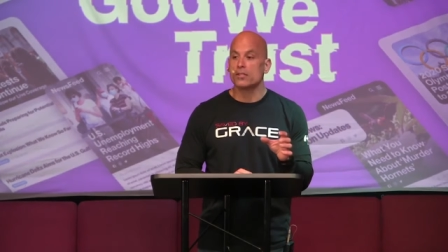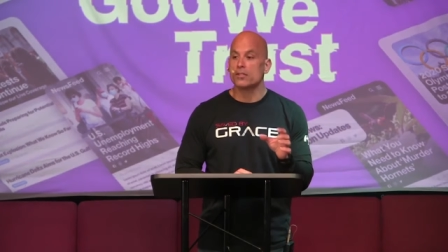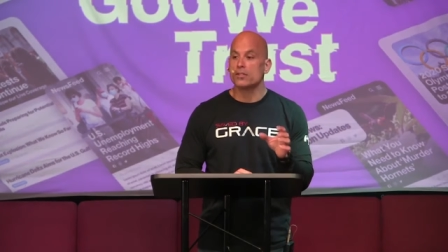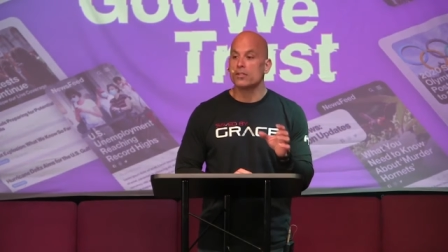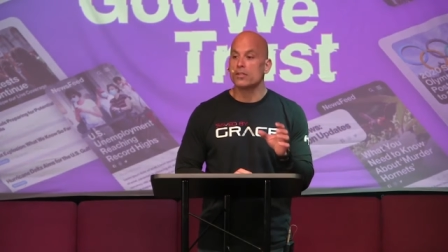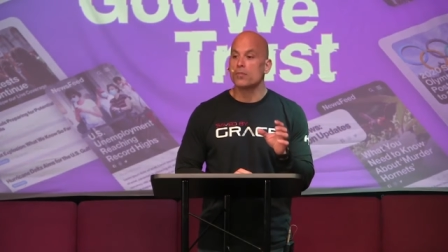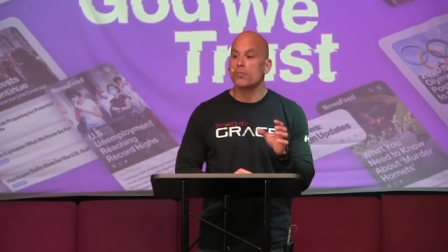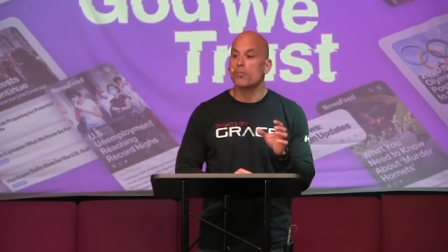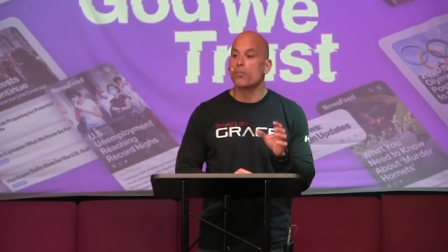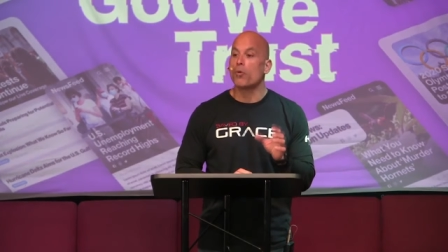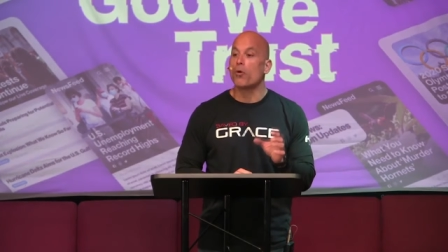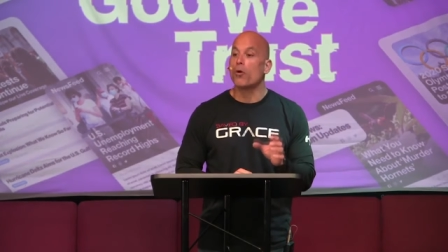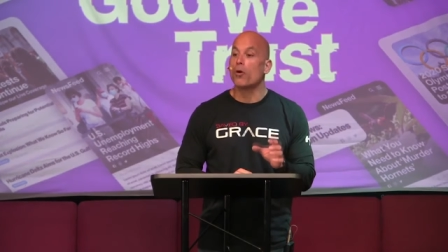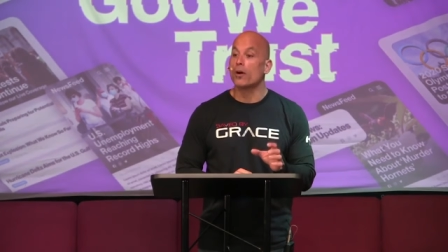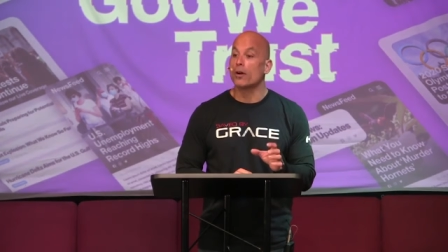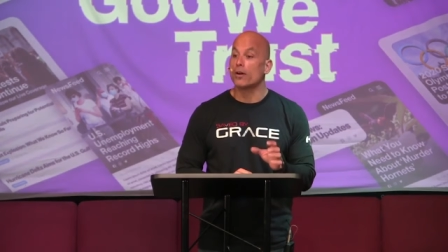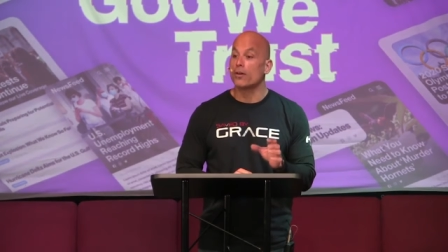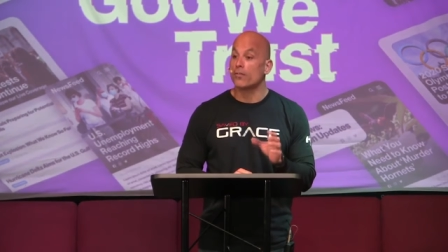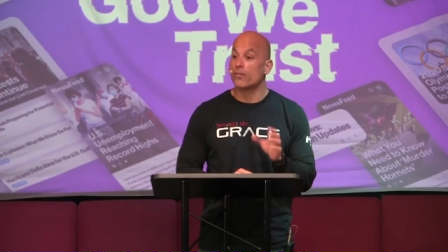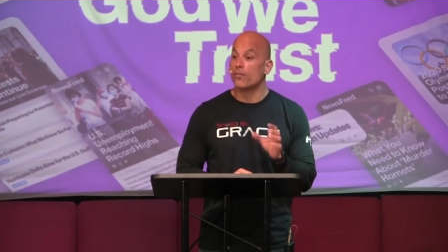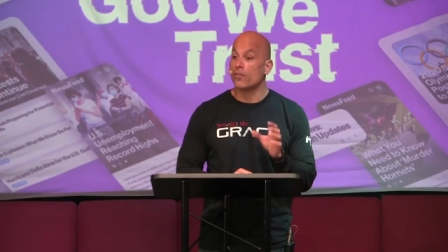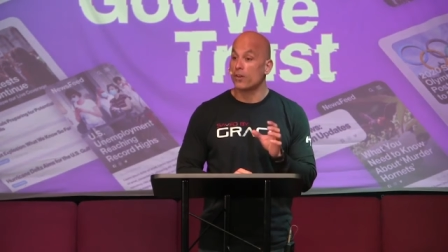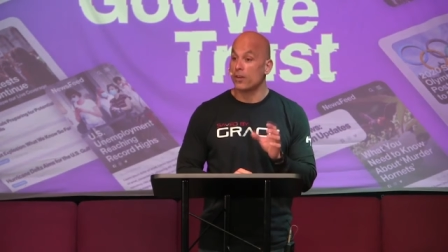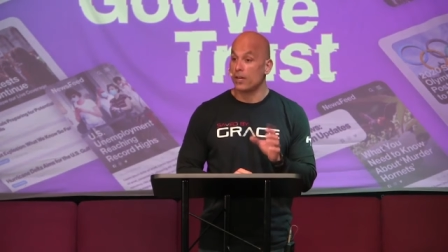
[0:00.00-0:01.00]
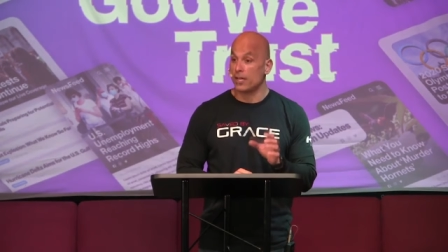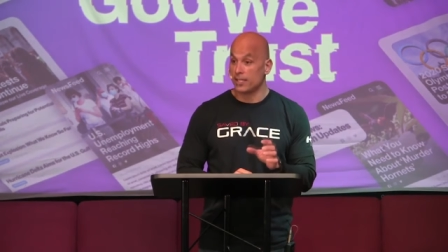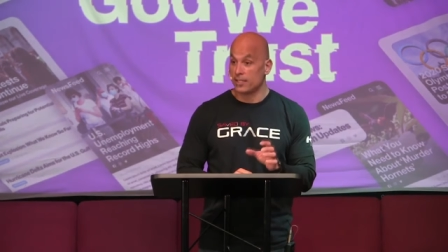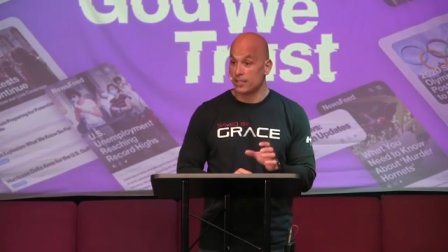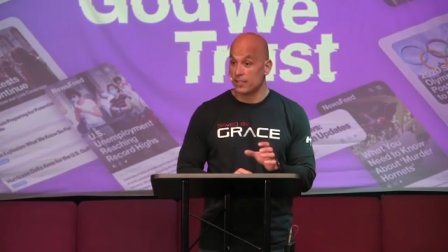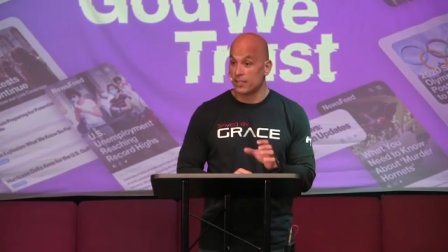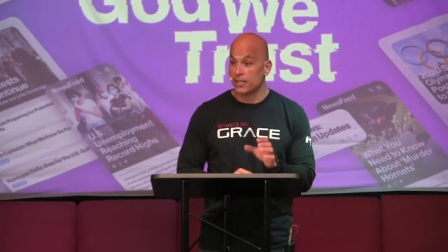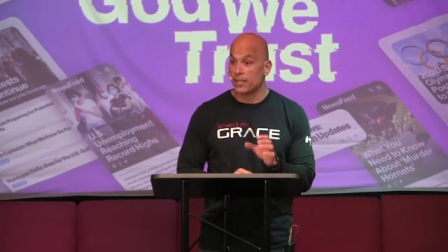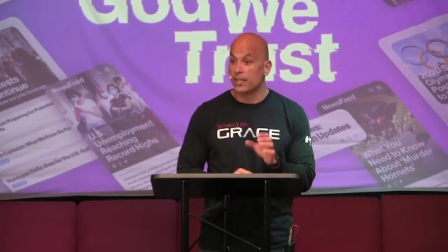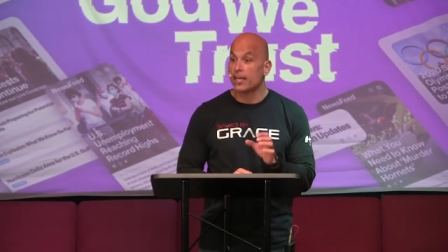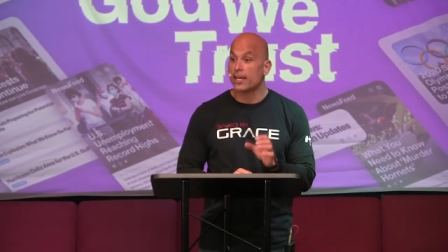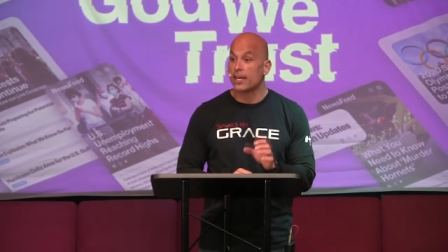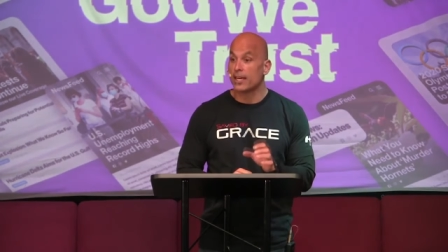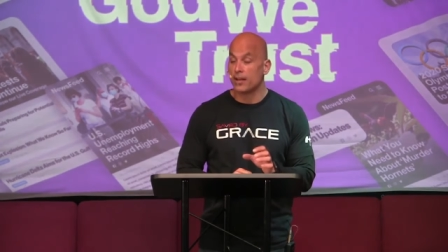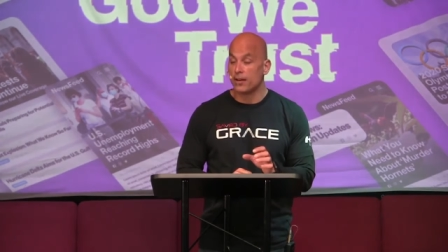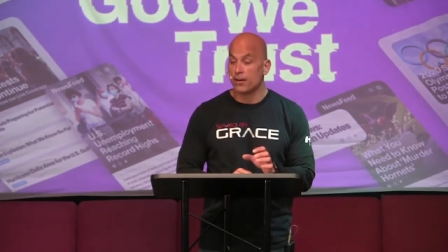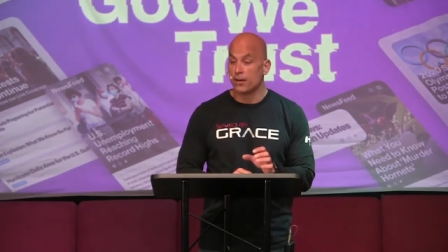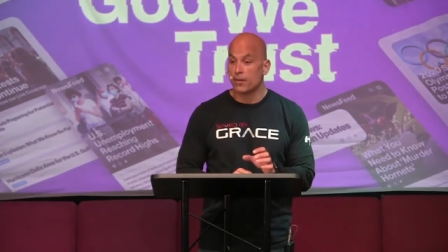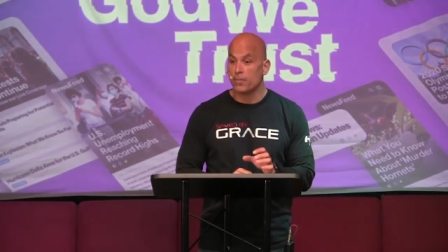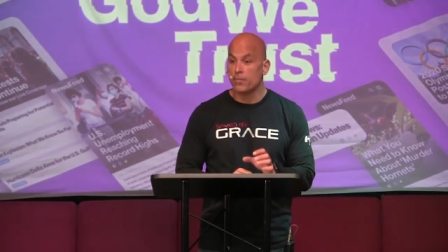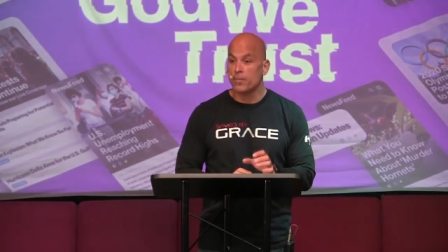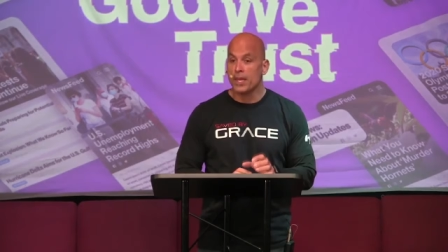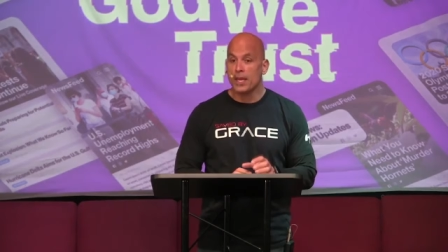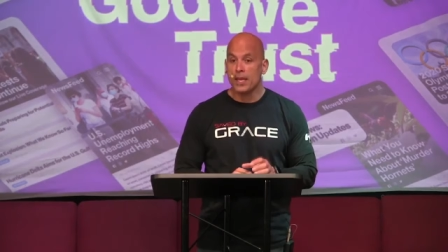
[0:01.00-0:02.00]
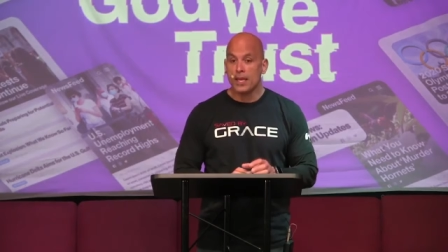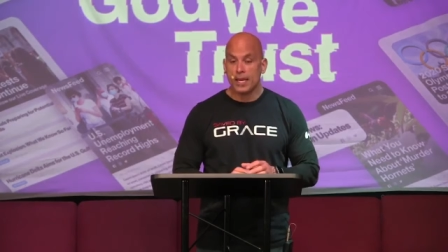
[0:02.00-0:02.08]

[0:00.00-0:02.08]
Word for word: is important for us to hear.